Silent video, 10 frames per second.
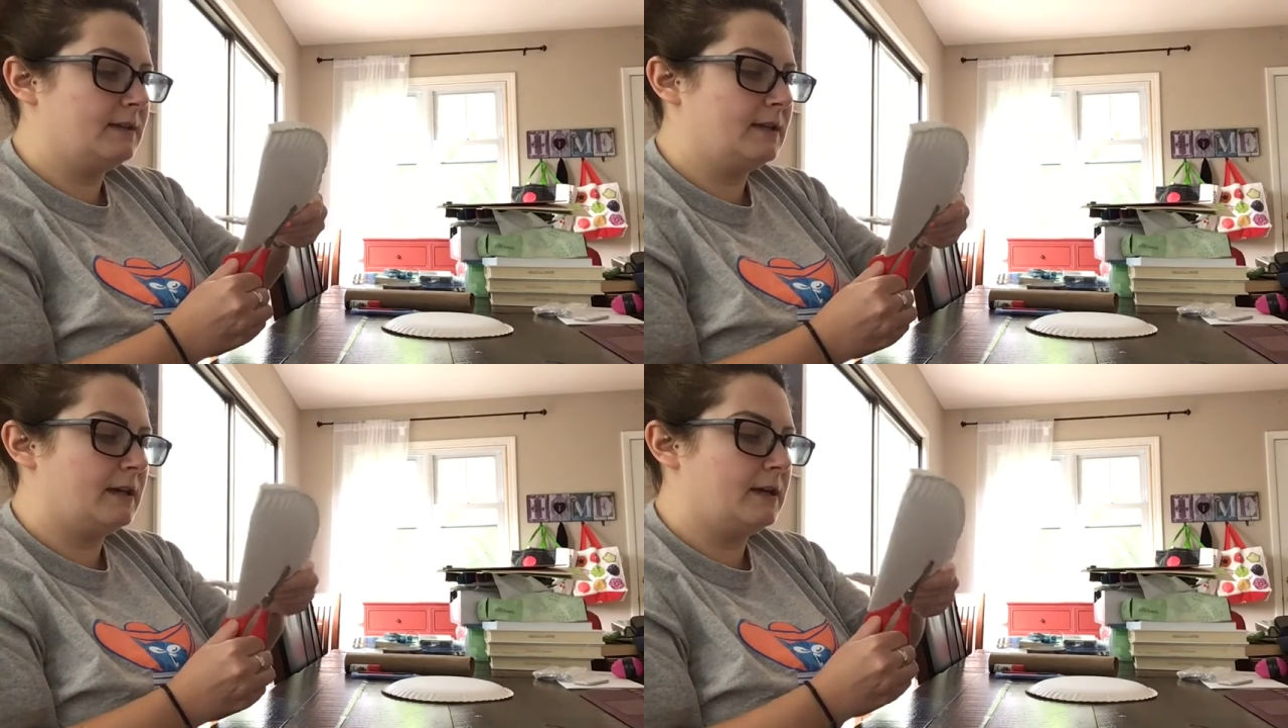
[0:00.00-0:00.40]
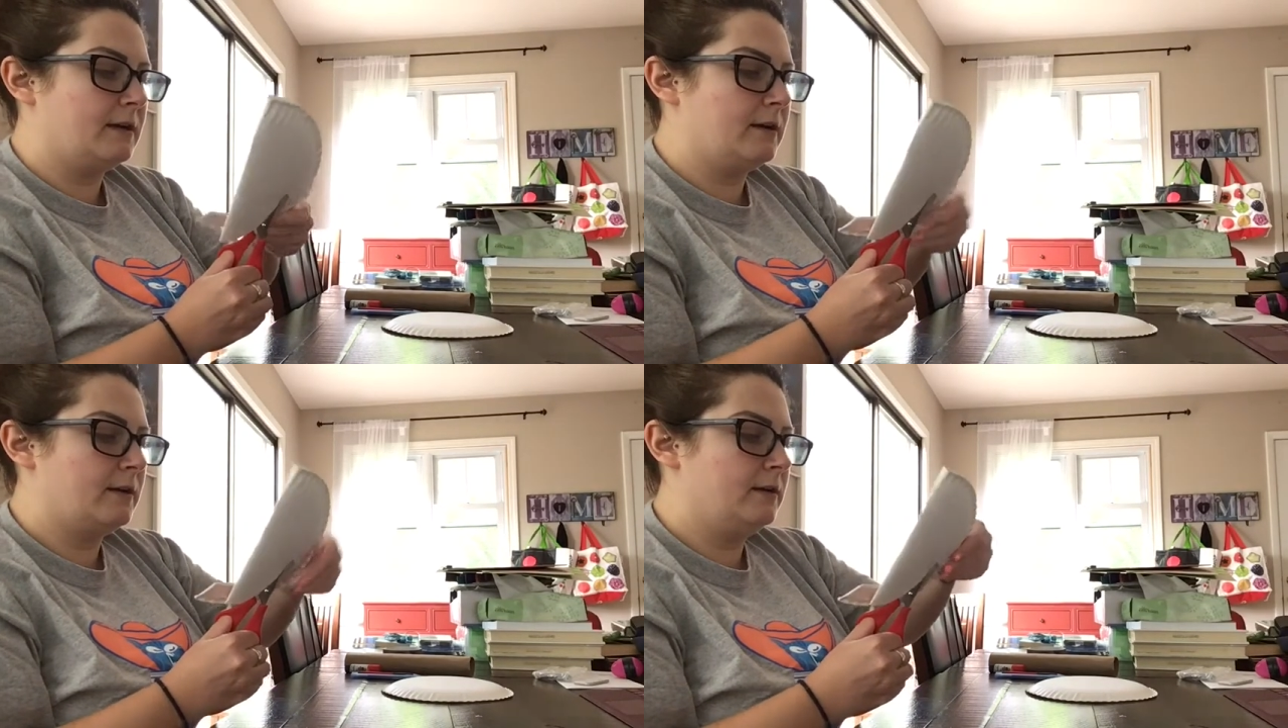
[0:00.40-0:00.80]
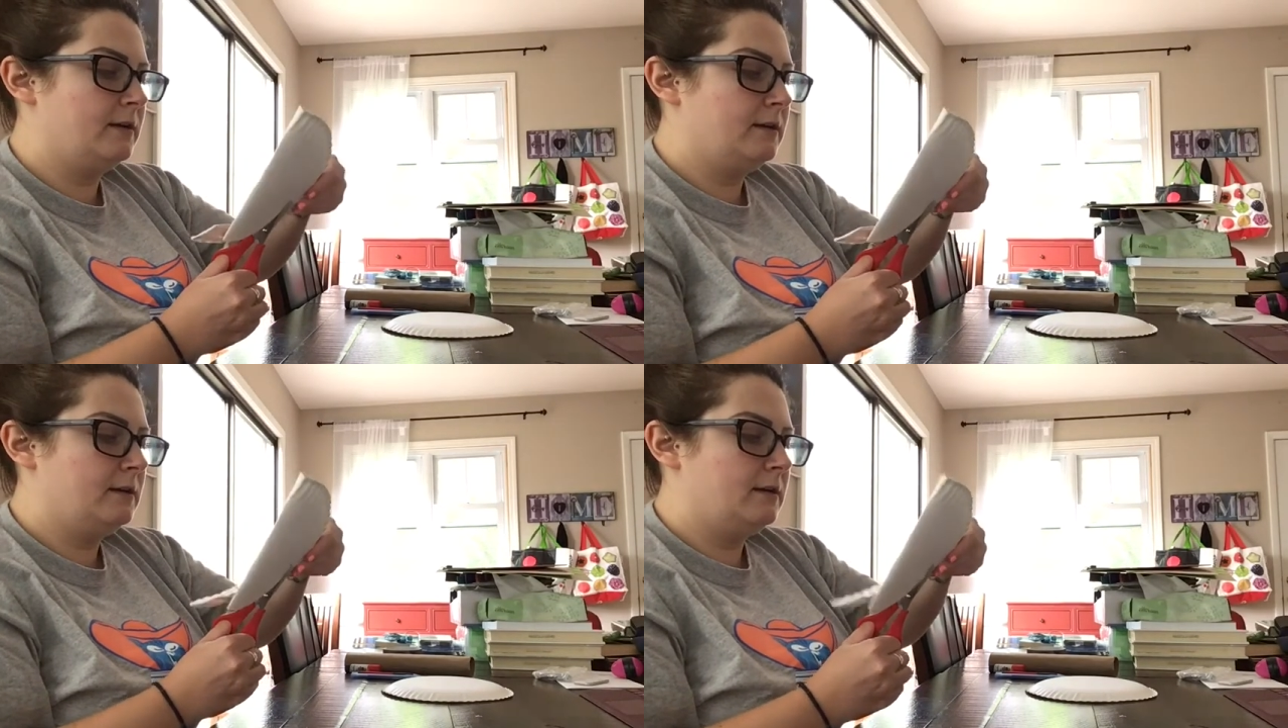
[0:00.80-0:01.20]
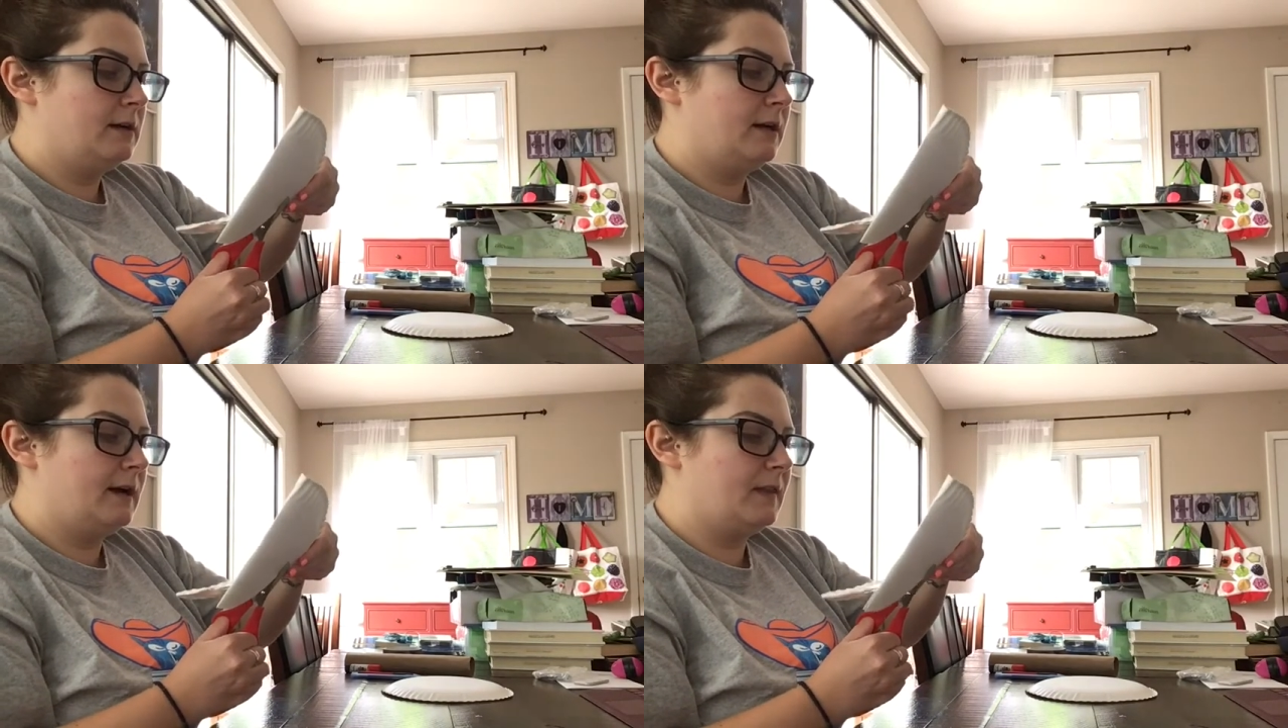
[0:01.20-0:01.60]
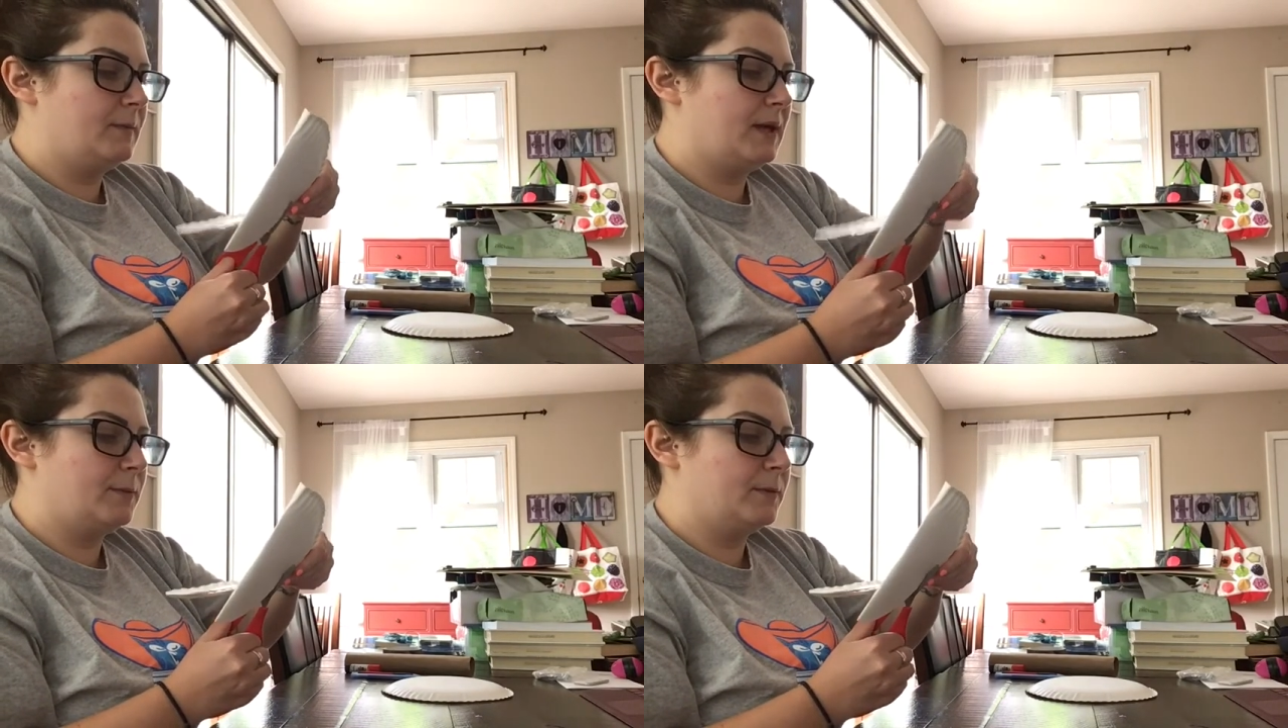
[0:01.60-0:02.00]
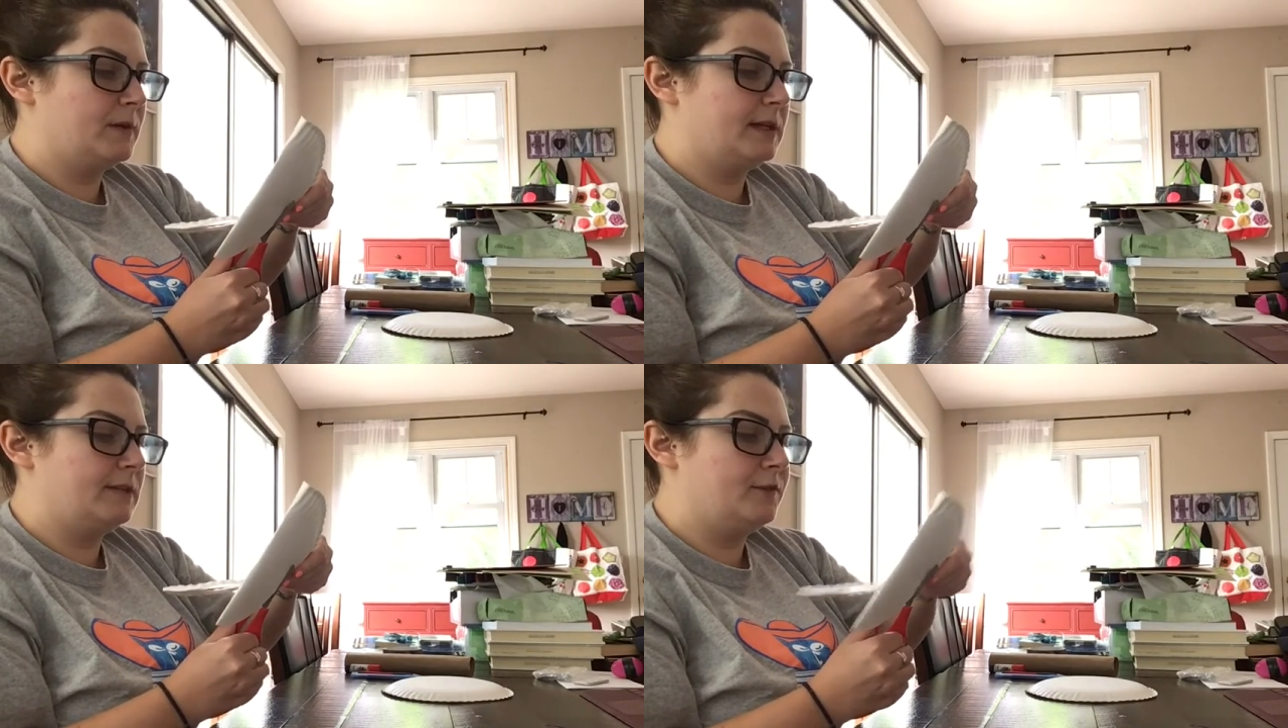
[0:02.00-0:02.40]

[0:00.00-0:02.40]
there on the paper plate.